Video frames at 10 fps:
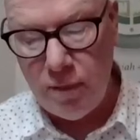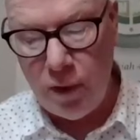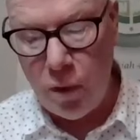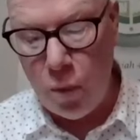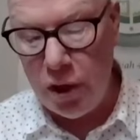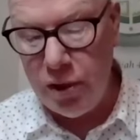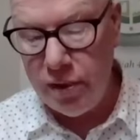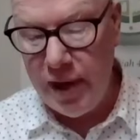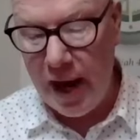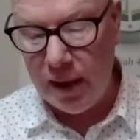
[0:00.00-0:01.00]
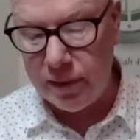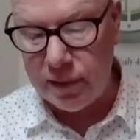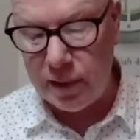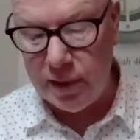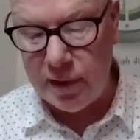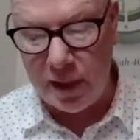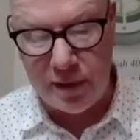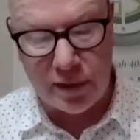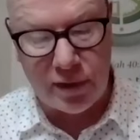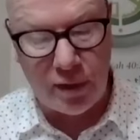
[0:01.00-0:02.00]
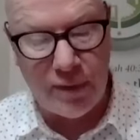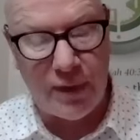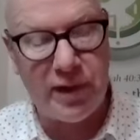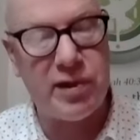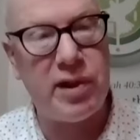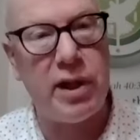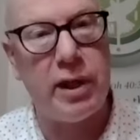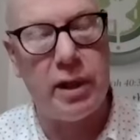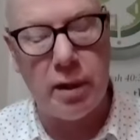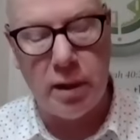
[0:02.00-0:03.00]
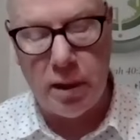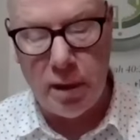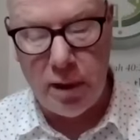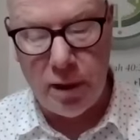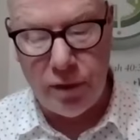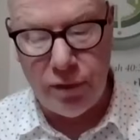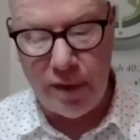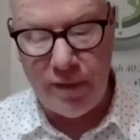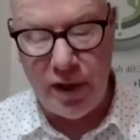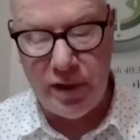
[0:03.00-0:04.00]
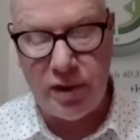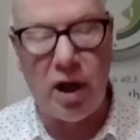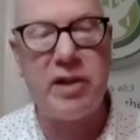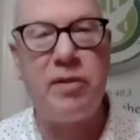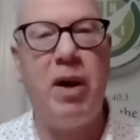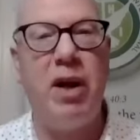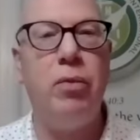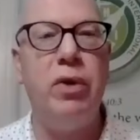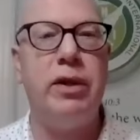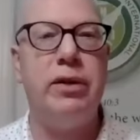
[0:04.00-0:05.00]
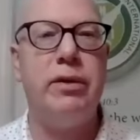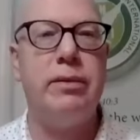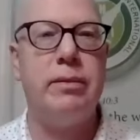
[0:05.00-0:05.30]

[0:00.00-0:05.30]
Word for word: For the one who doubts is like the surf of the sea, driven and tossed by the wind.